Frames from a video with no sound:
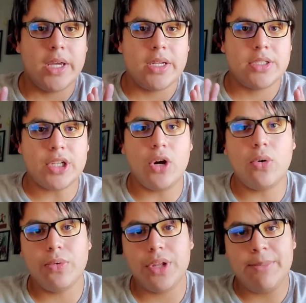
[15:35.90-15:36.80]

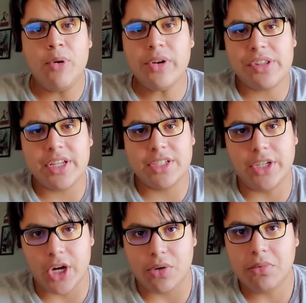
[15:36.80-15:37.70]
So, the important thing to
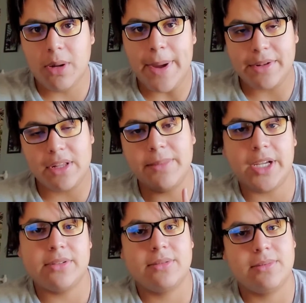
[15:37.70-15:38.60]
know about
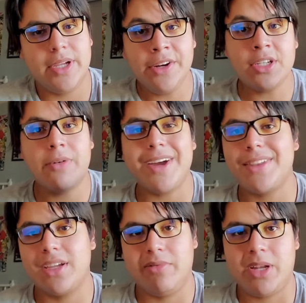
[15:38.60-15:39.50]
thumbnails, here's how I
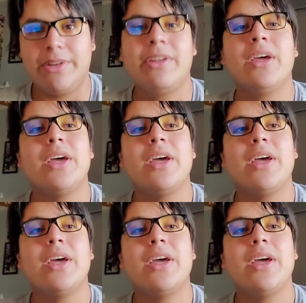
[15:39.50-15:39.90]
think about it.